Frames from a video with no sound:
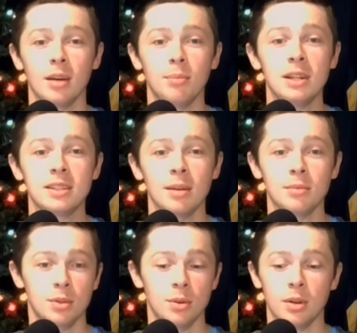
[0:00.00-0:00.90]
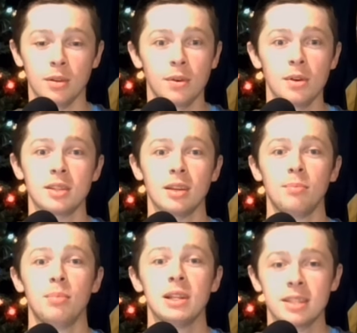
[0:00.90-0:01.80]
big-time tour and the first
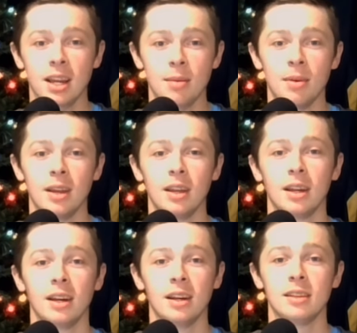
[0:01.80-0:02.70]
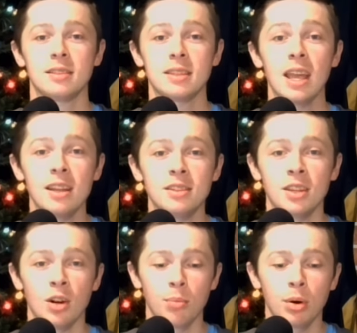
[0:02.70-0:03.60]
big-time stage
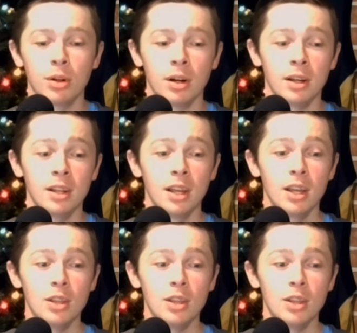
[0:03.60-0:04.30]
that you're put on.